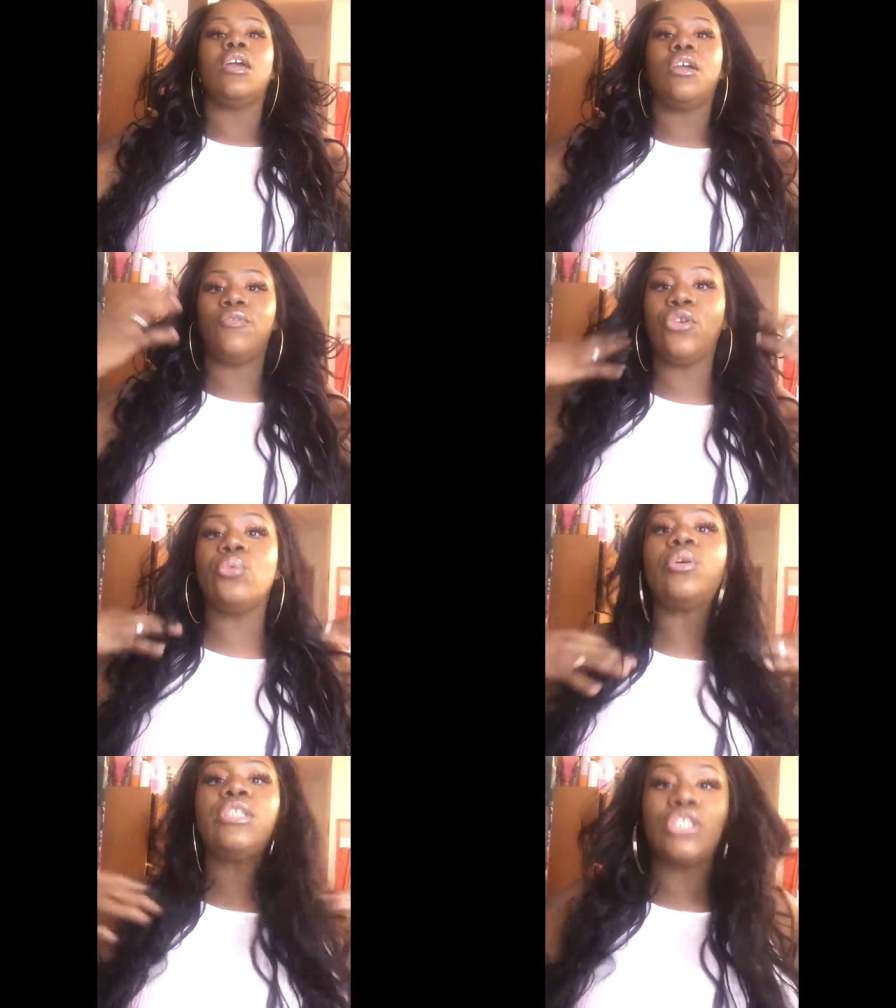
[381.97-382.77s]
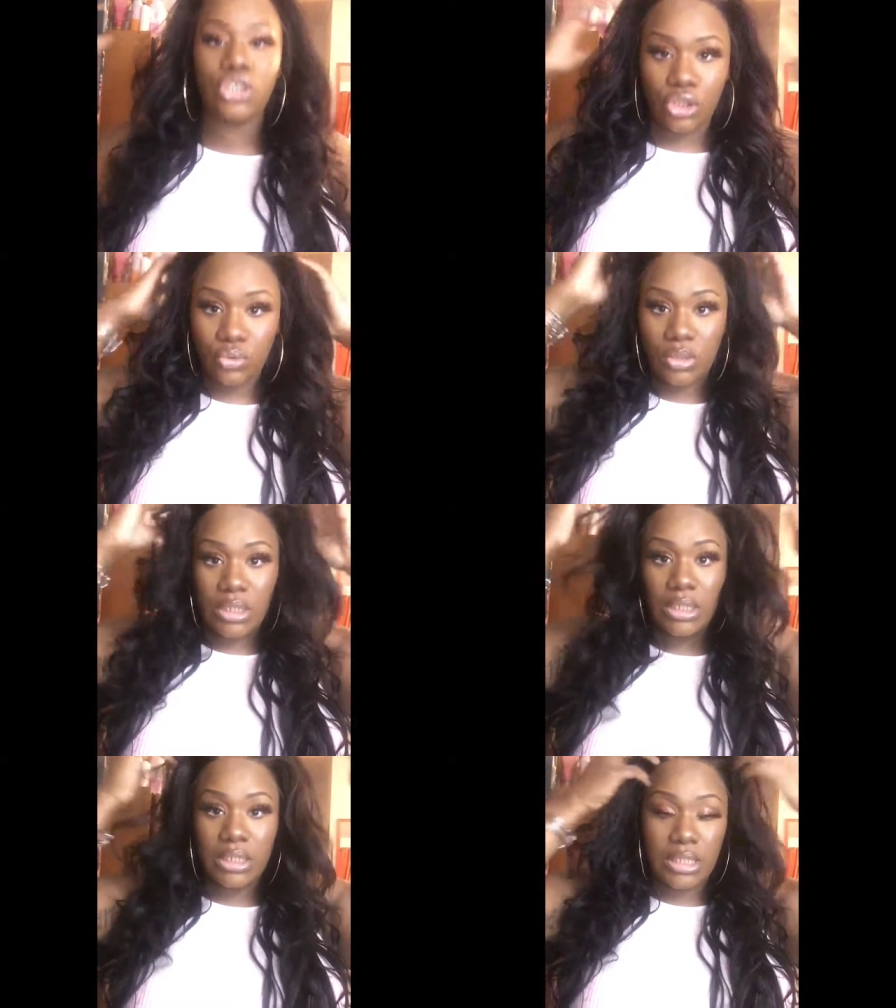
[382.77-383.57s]
If you want this
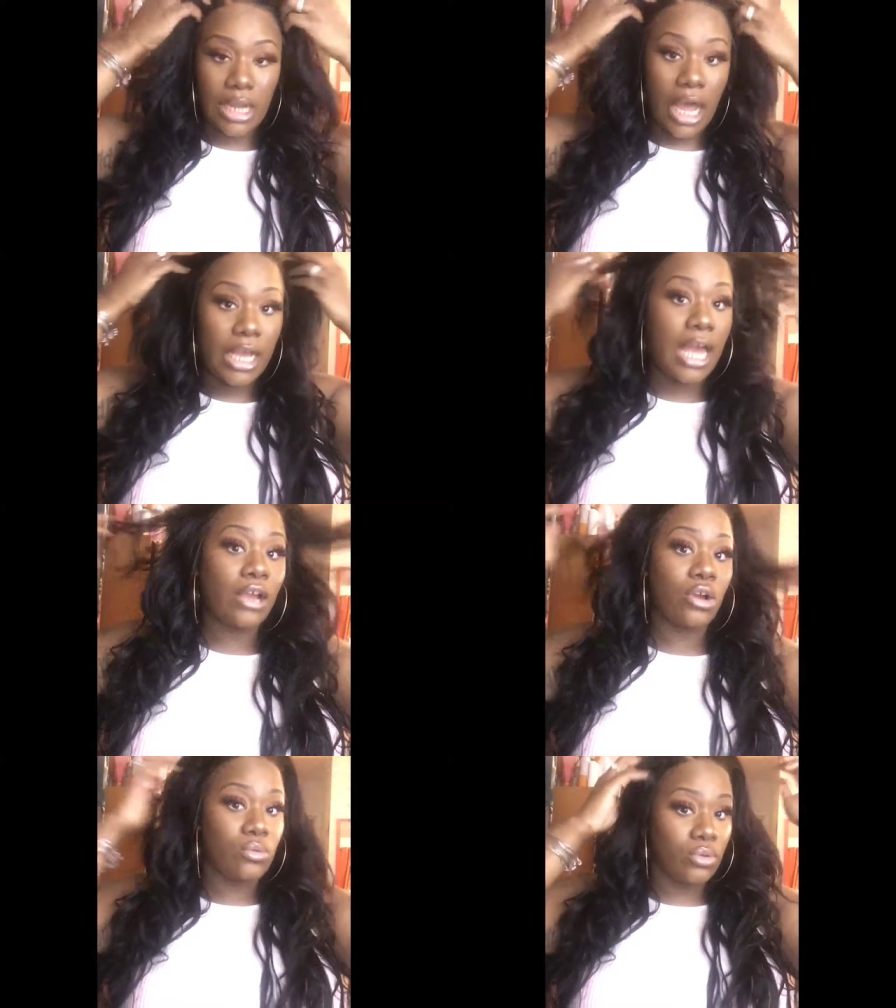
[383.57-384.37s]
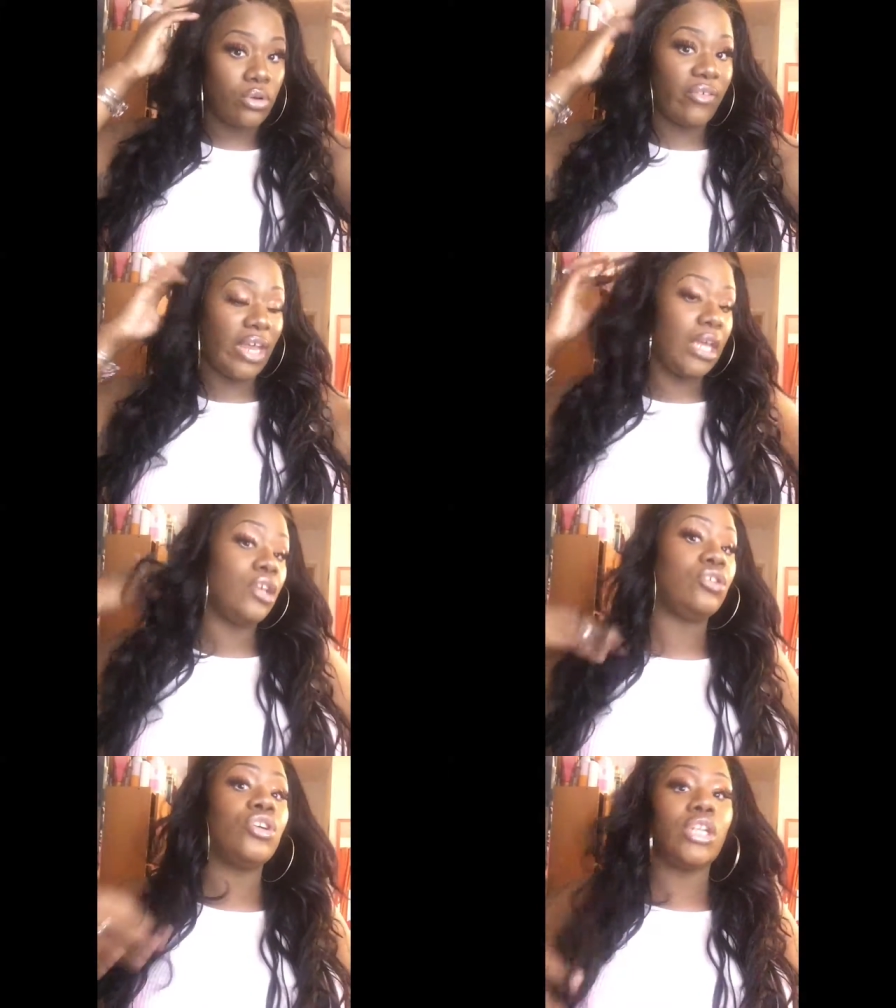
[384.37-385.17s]
juiciness that I got going on right here,
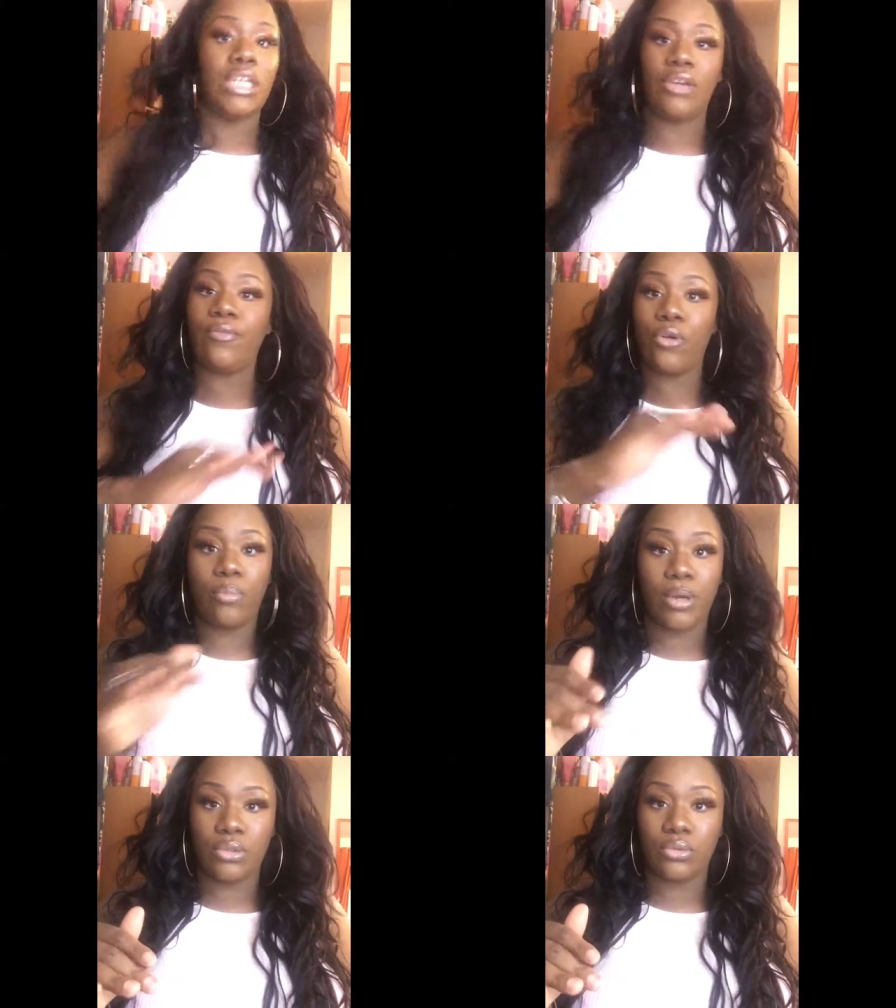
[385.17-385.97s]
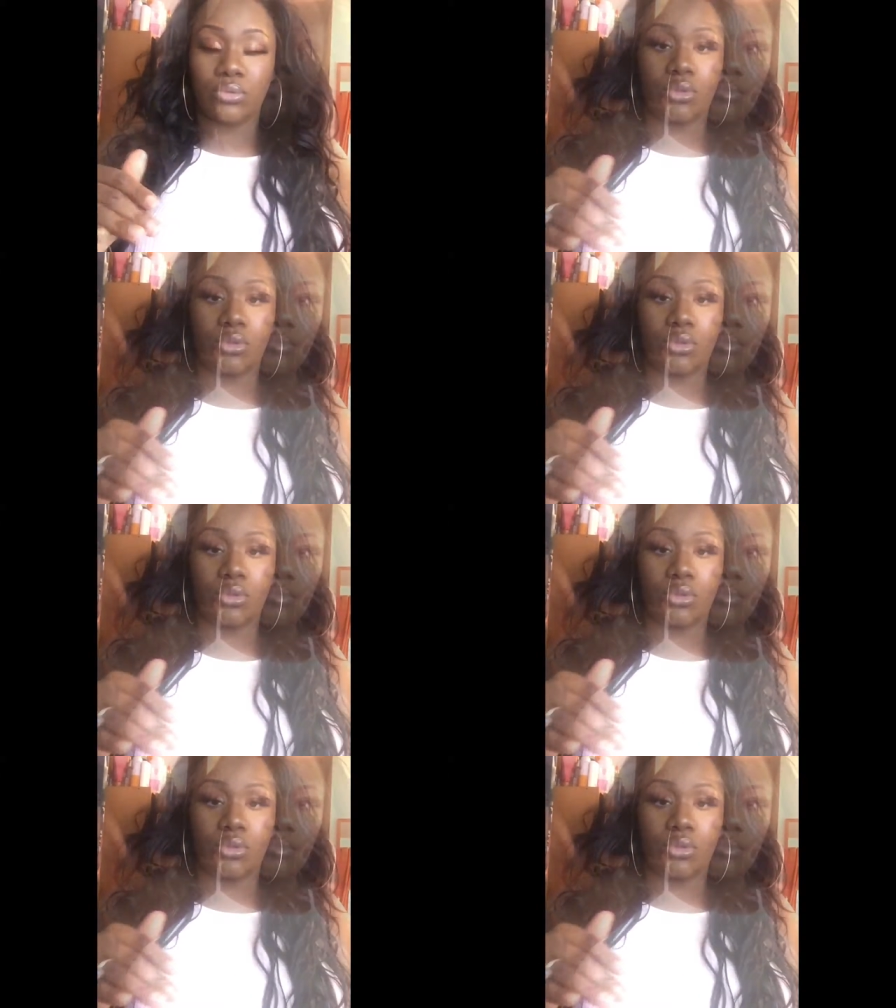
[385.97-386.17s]
you're gonna need four bundles.